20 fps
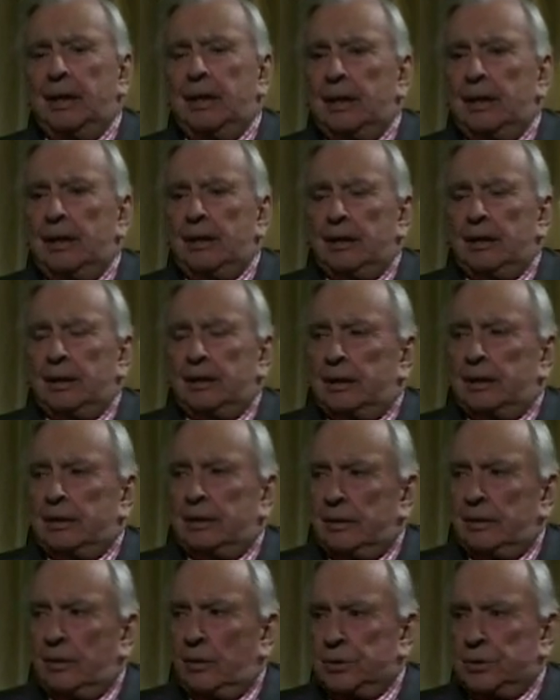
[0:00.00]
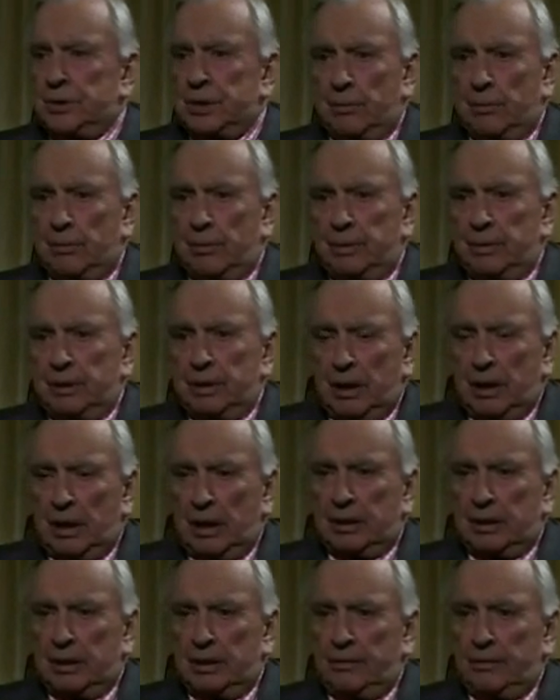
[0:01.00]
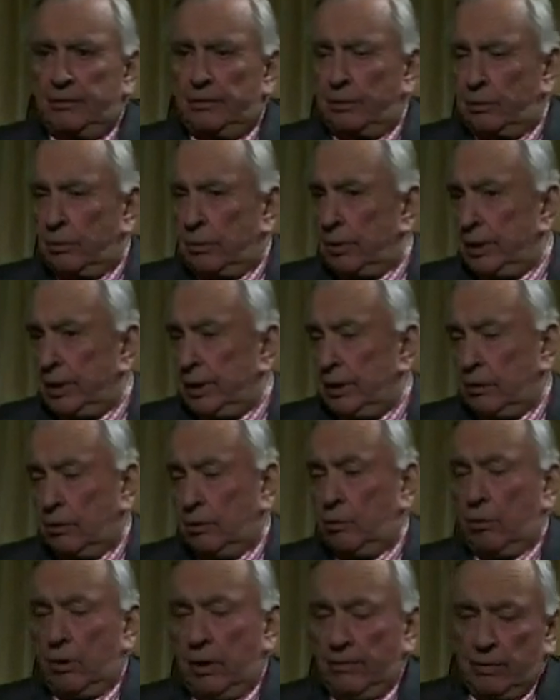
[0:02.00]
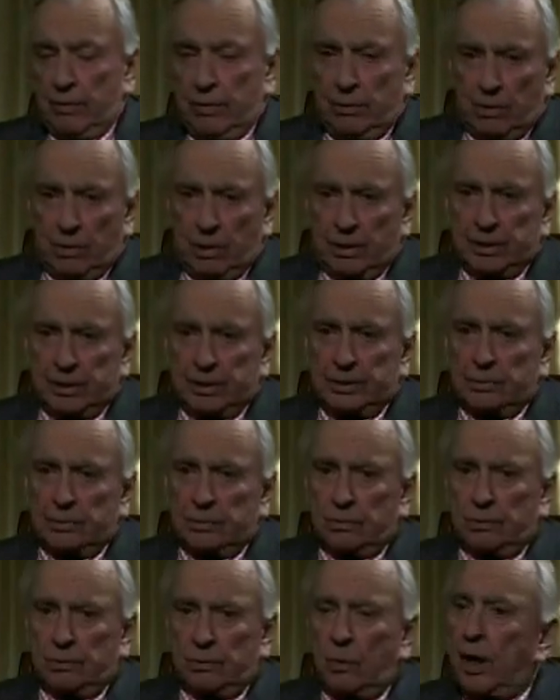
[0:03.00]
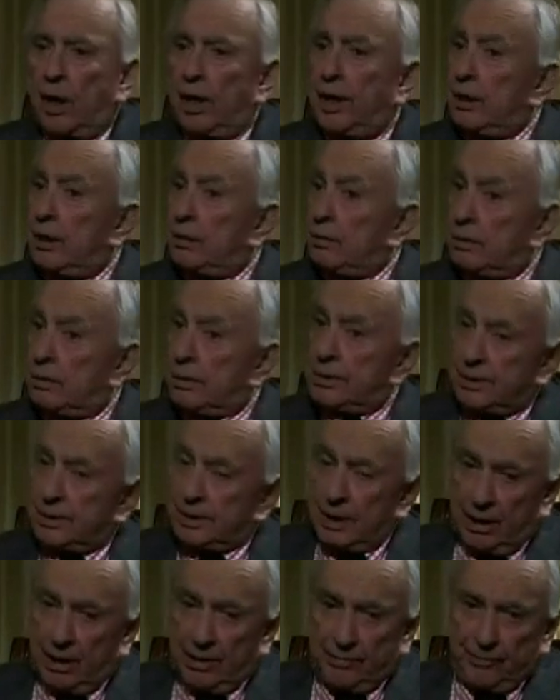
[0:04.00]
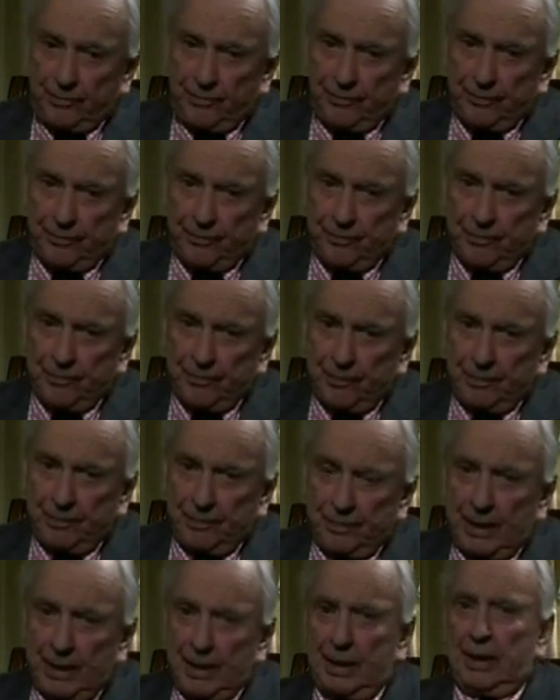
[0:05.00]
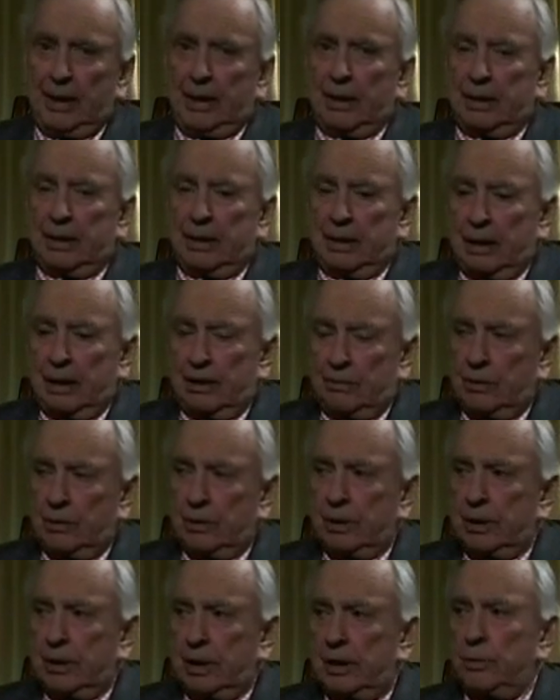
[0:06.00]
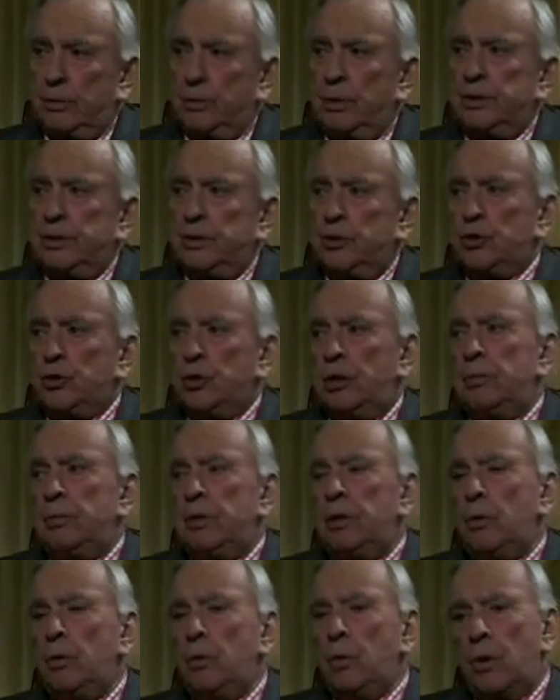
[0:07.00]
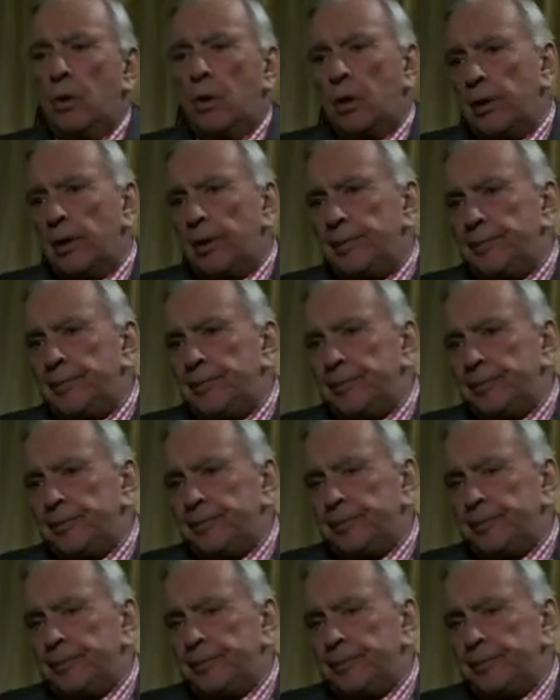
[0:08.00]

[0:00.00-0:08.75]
Osama bin Laden, if it were he or whoever it was, why it was done. Then I wrote another one, Dreaming War,